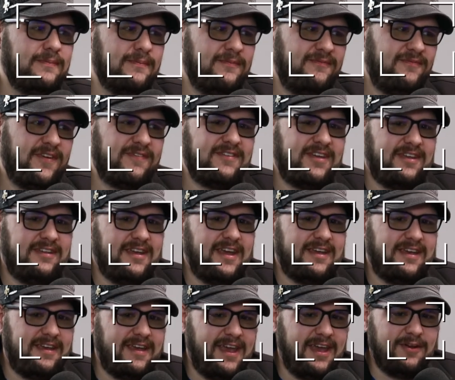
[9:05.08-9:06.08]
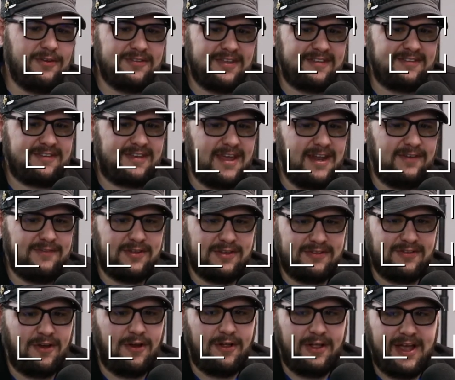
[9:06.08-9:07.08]
15 Yankee candles, that's kind of a
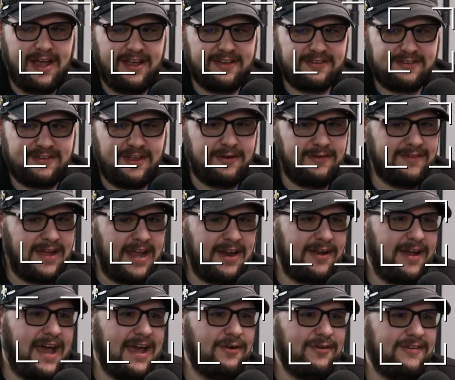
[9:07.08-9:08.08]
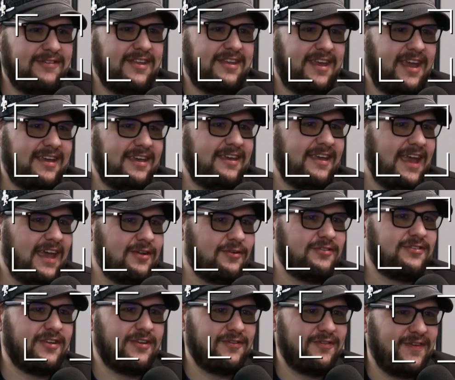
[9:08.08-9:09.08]
tall ask. I don't even think Yankee
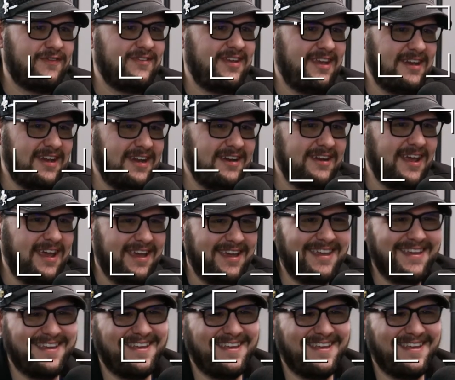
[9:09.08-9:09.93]
candles sells 15 in a day.